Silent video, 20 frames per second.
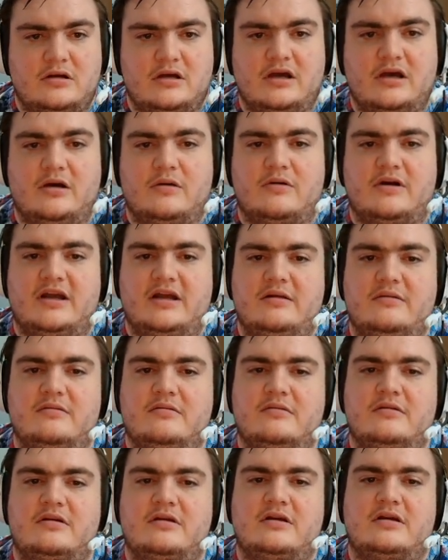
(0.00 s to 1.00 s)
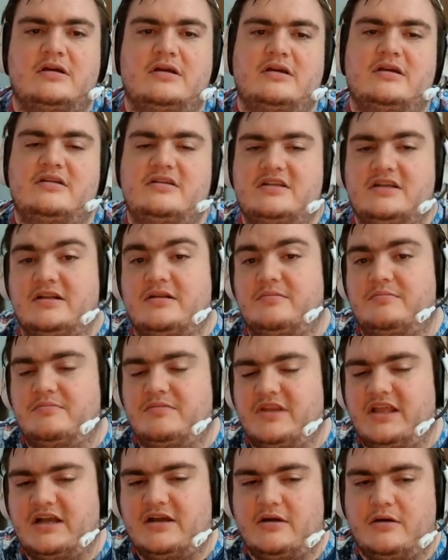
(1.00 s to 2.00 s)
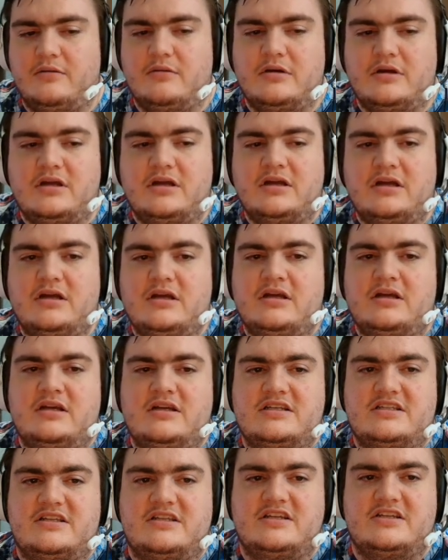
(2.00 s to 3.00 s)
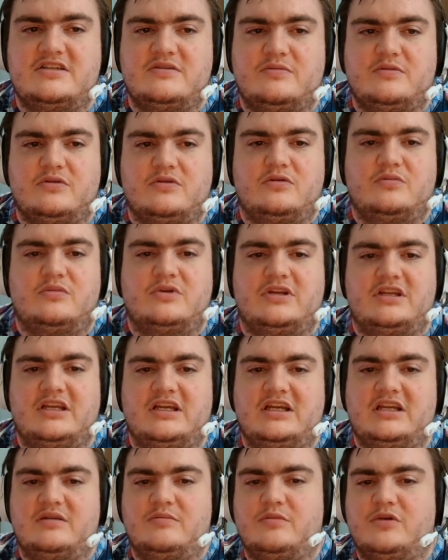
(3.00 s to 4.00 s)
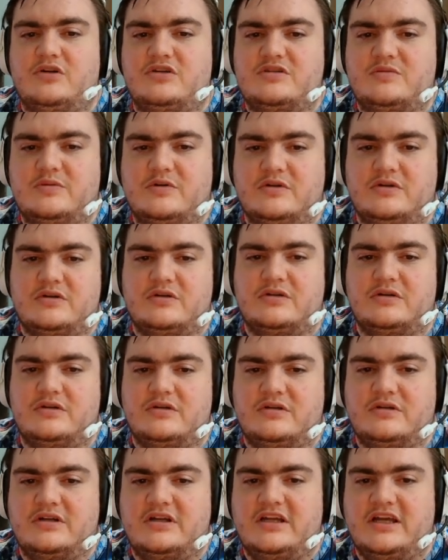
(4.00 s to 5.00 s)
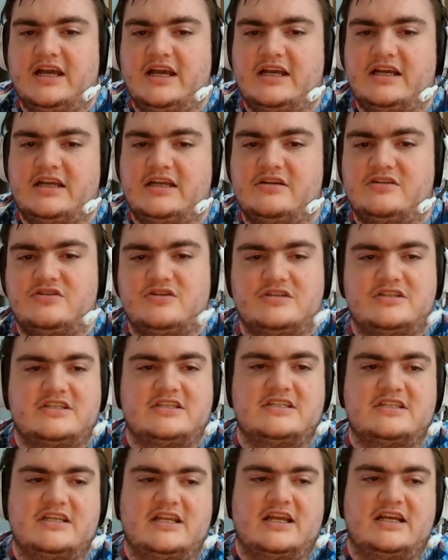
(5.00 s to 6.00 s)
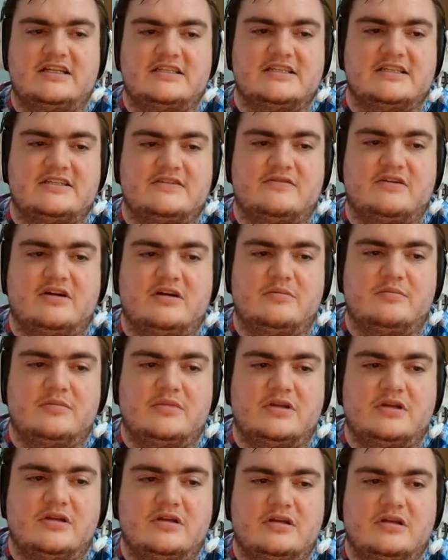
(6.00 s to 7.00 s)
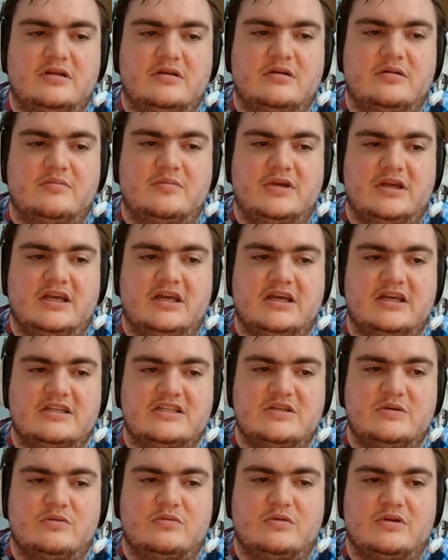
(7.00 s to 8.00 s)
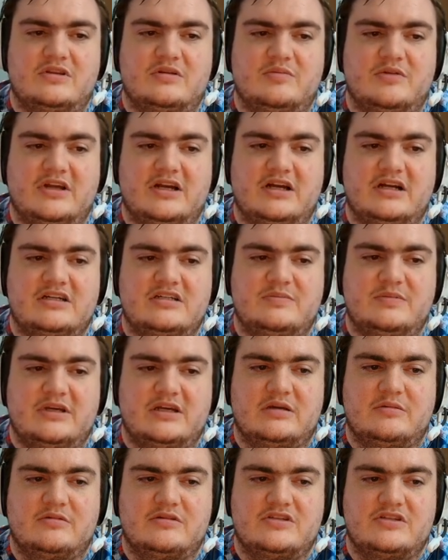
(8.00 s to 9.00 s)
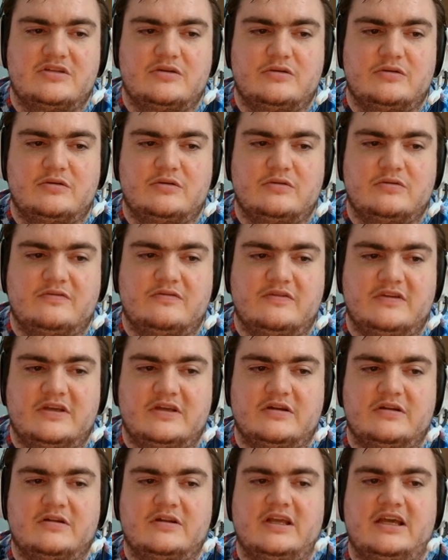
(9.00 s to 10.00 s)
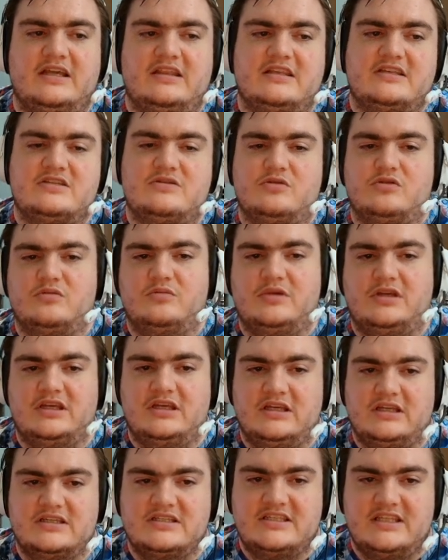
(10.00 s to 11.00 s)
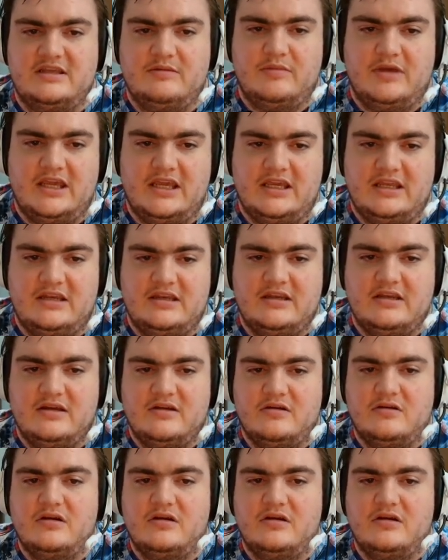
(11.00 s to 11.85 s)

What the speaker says: Oh, right. So let go. So this room would need multiple entrances and exits from, because you would want the player to be able to feel like this room is the main